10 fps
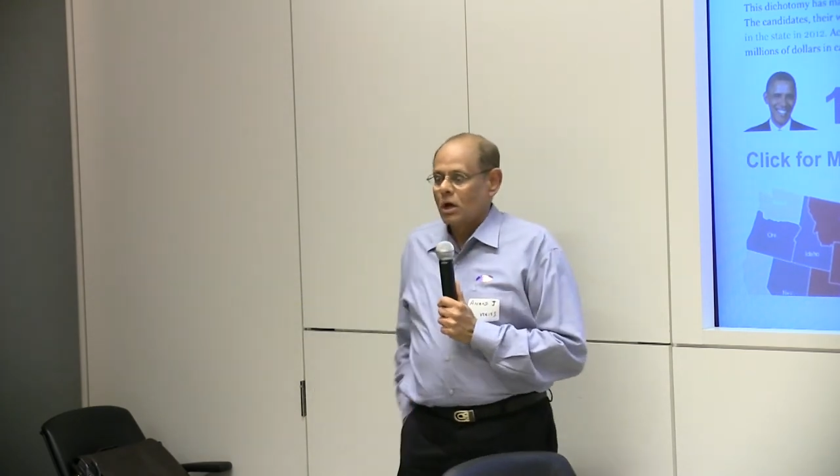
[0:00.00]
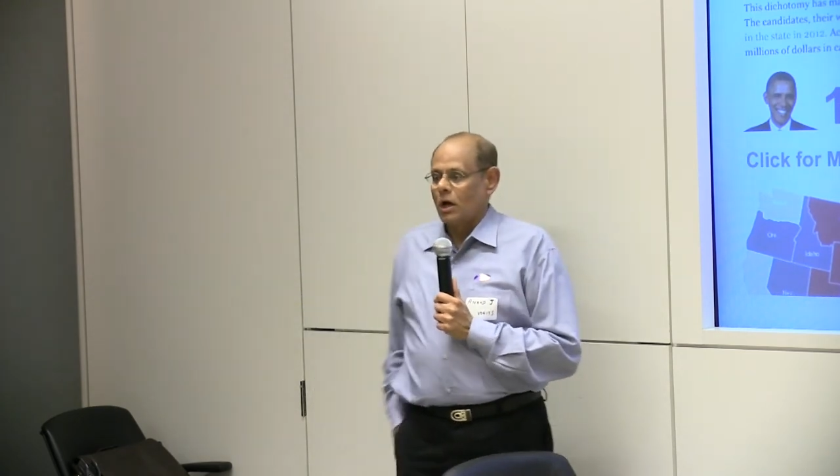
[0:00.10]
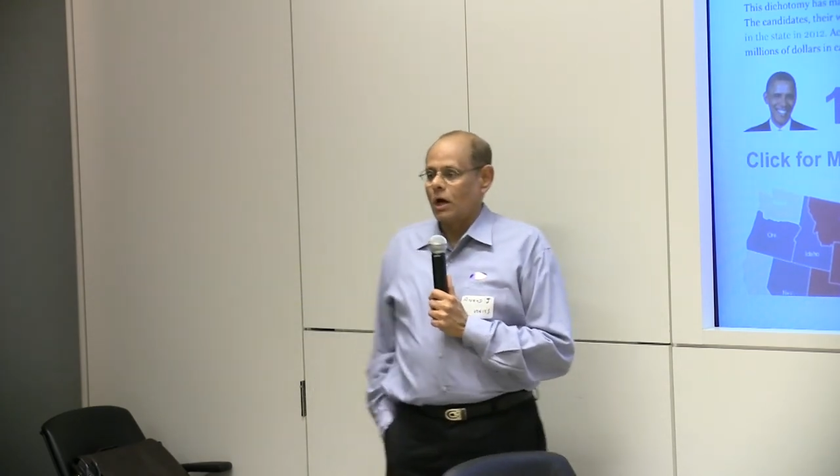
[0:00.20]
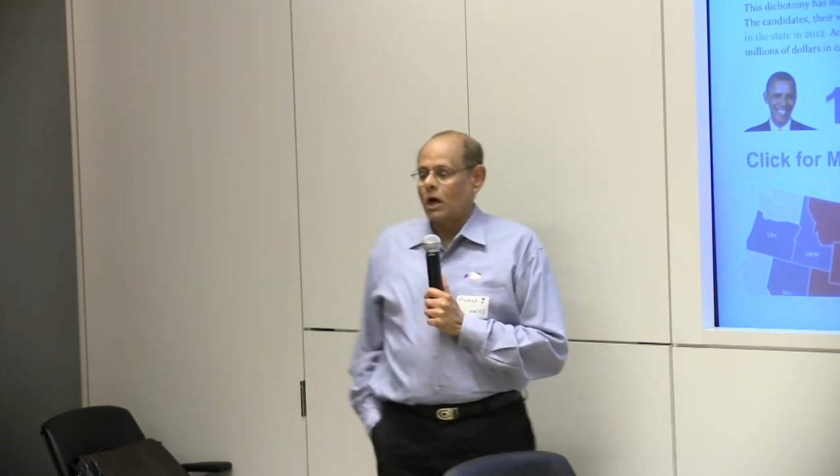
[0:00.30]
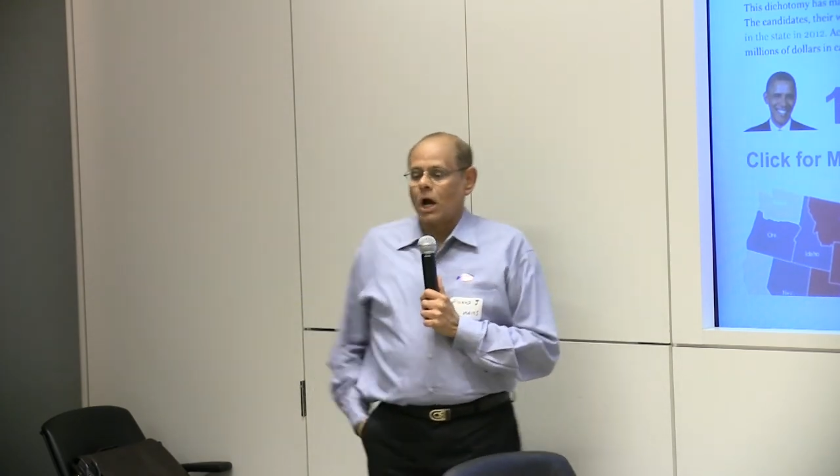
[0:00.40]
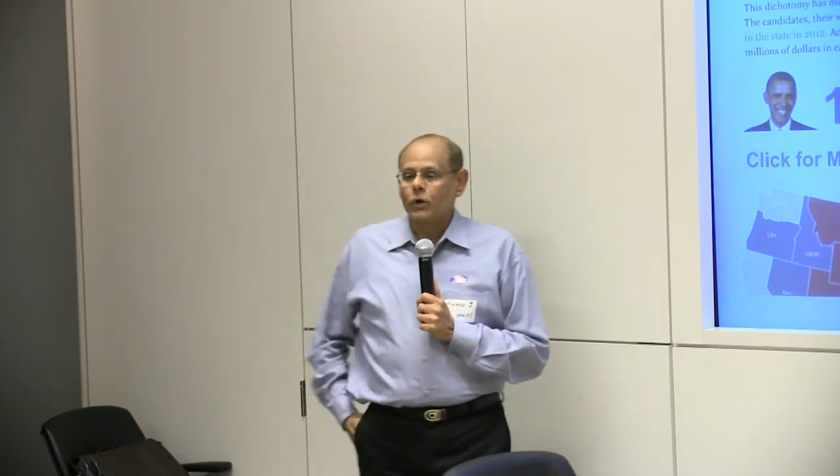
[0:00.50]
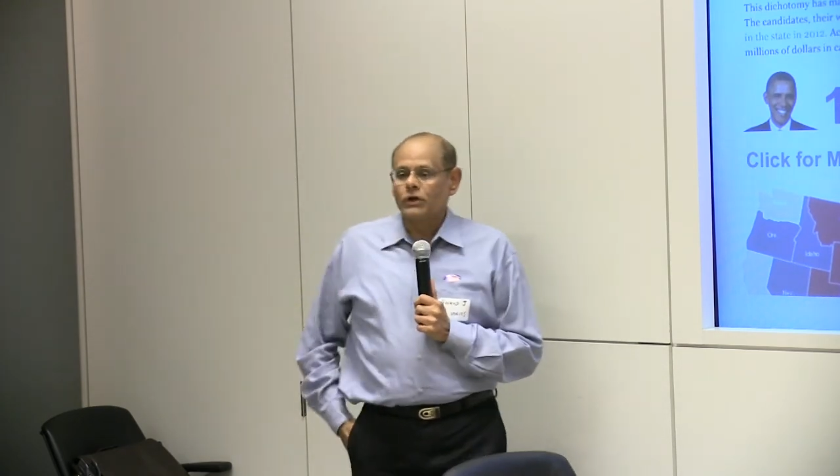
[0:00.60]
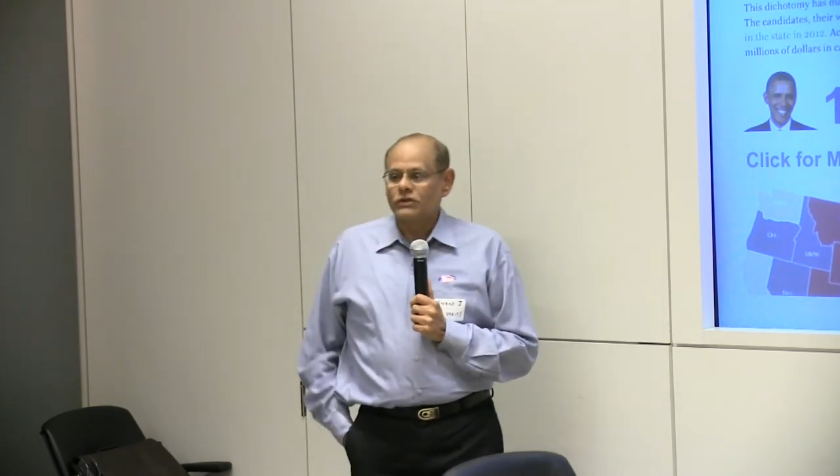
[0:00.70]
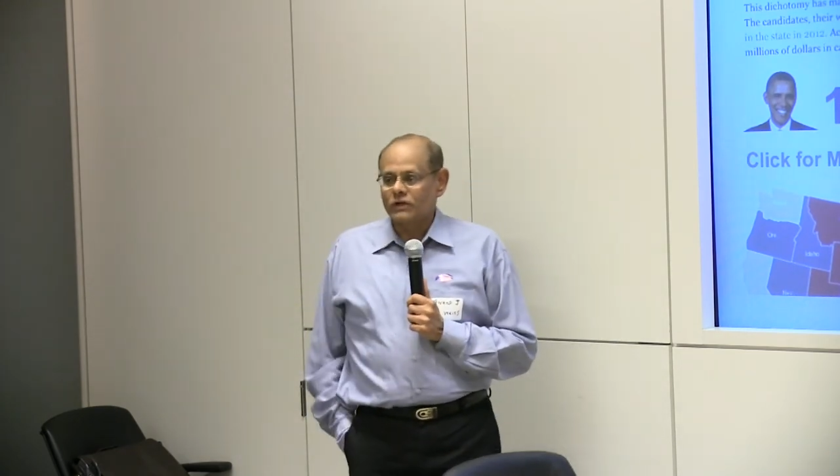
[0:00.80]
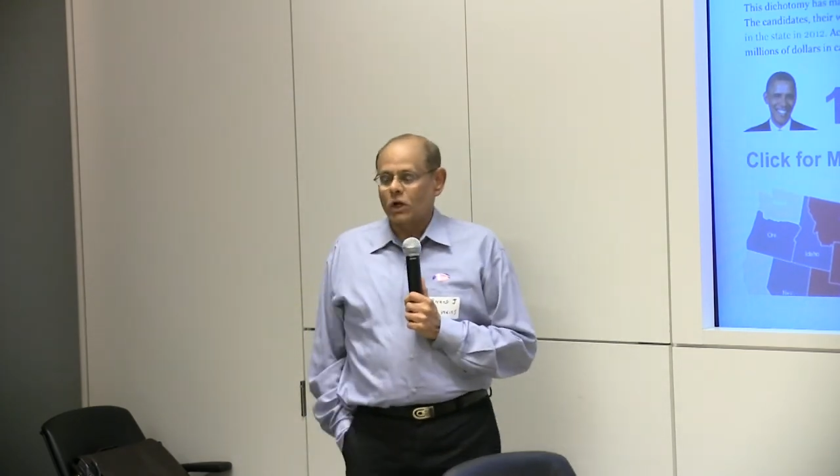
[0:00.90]
uh, how do
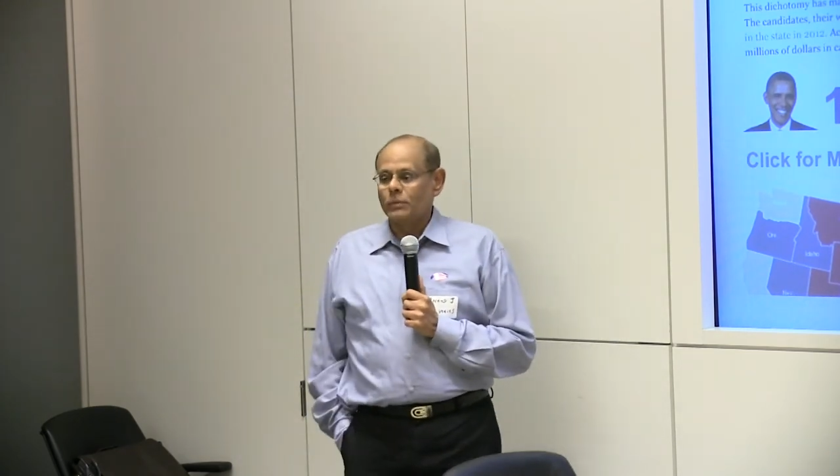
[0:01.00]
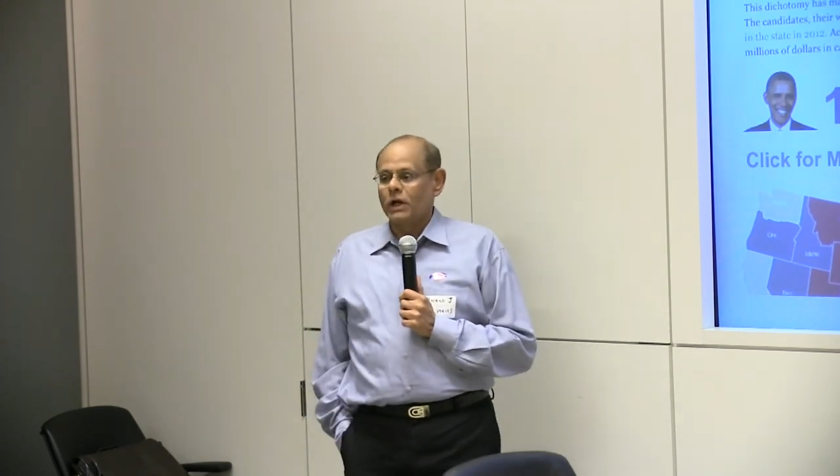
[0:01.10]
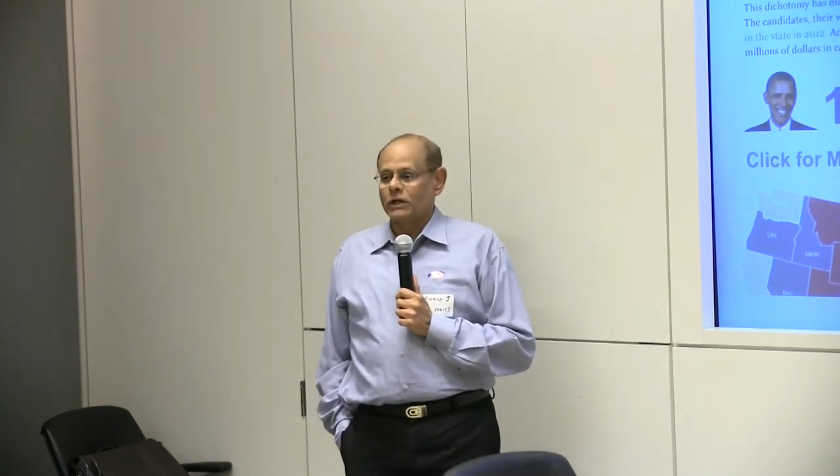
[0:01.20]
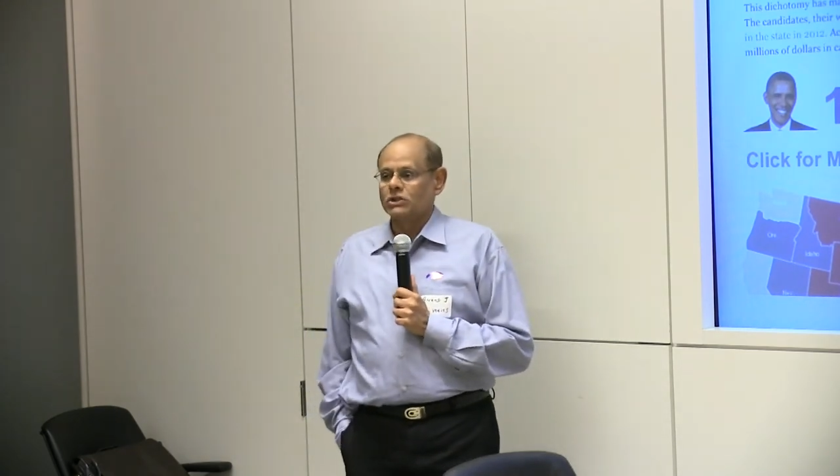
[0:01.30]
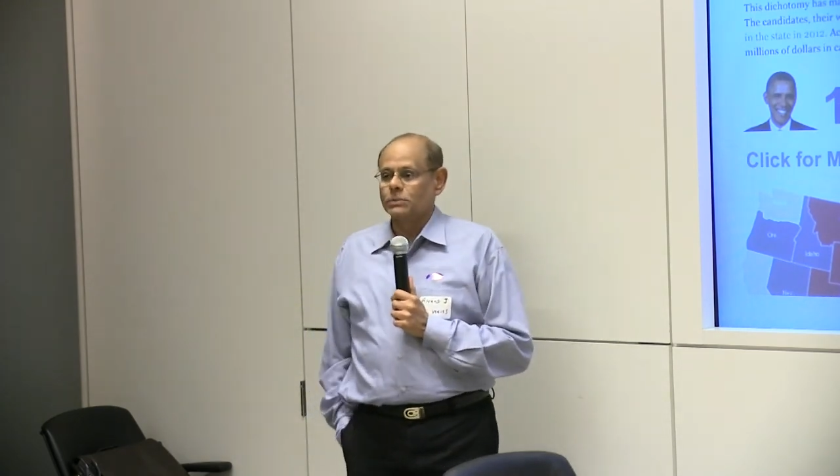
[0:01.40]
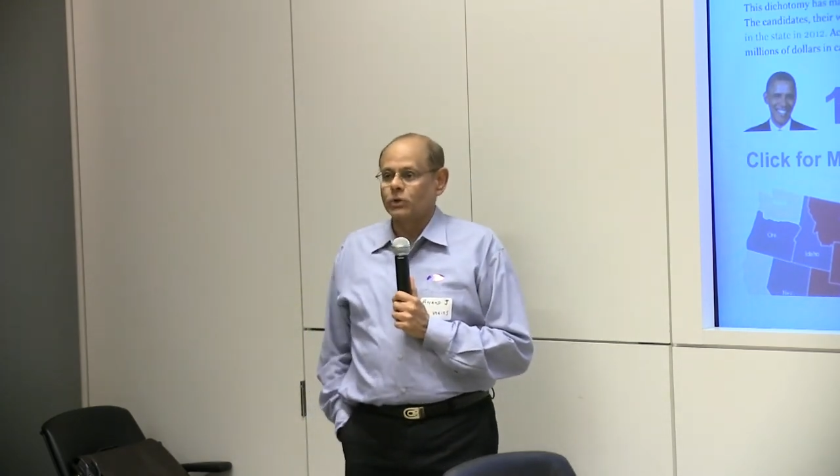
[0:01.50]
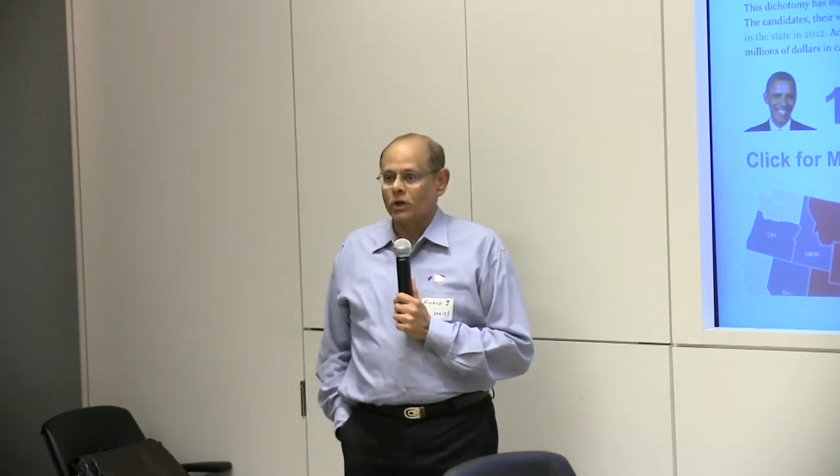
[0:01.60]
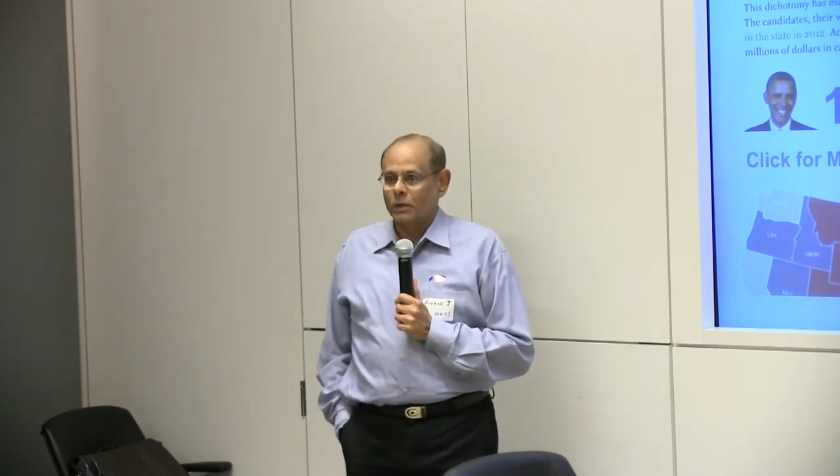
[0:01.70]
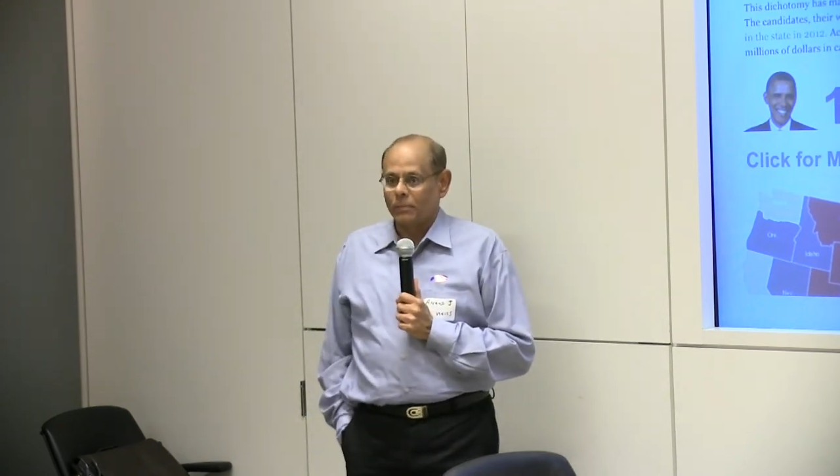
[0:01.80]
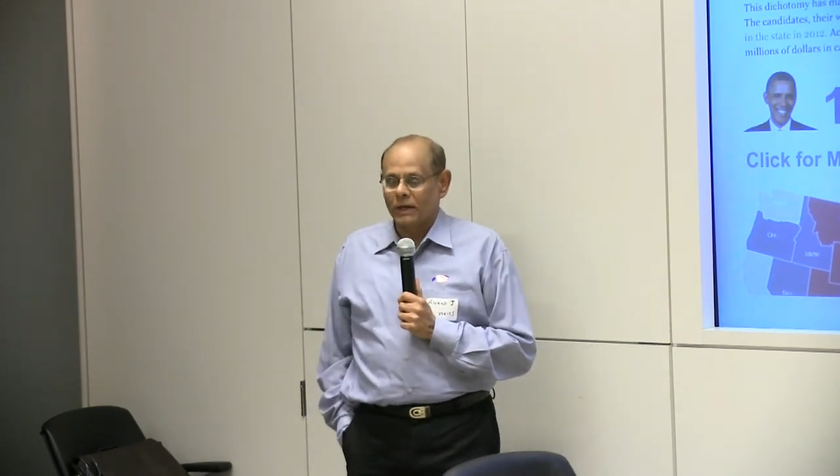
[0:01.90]
you decide how many articles to put
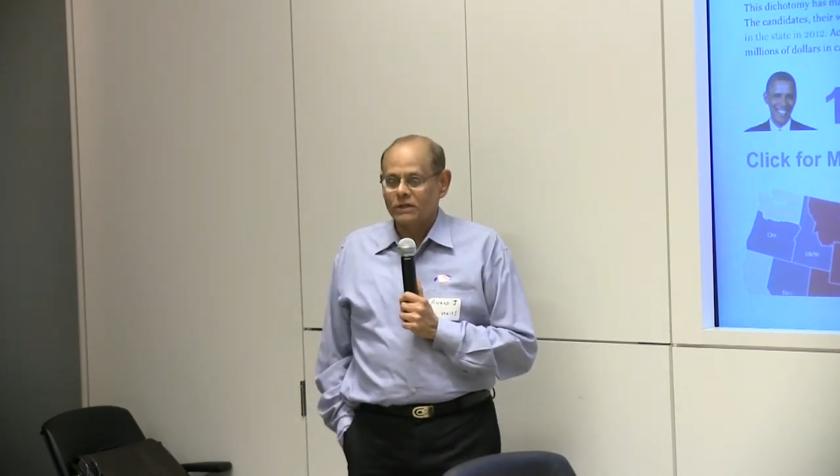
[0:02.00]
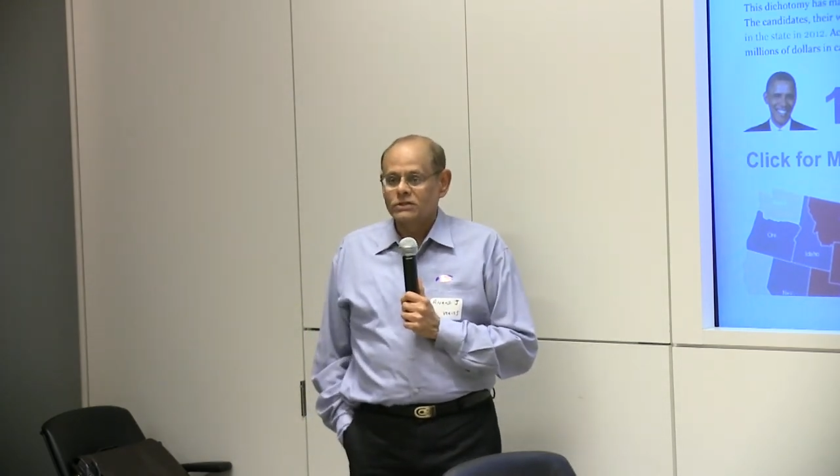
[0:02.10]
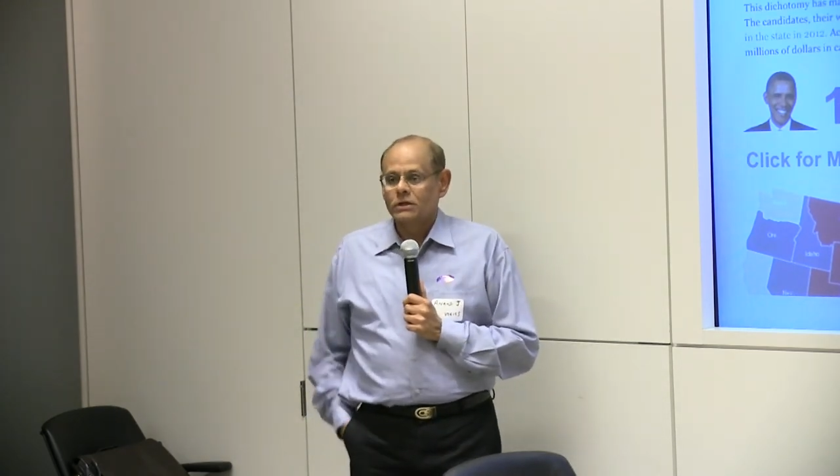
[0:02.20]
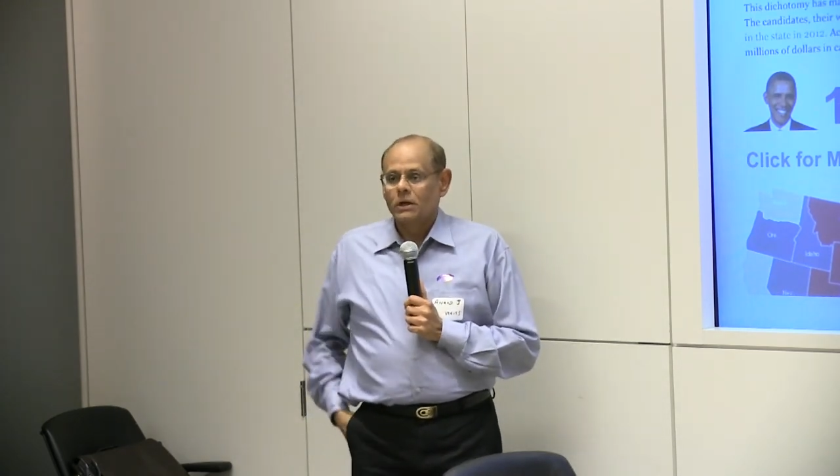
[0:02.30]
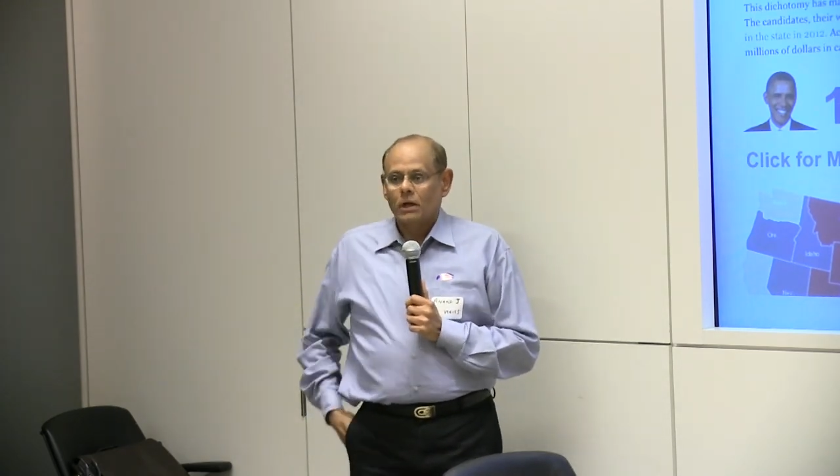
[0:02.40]
on a page?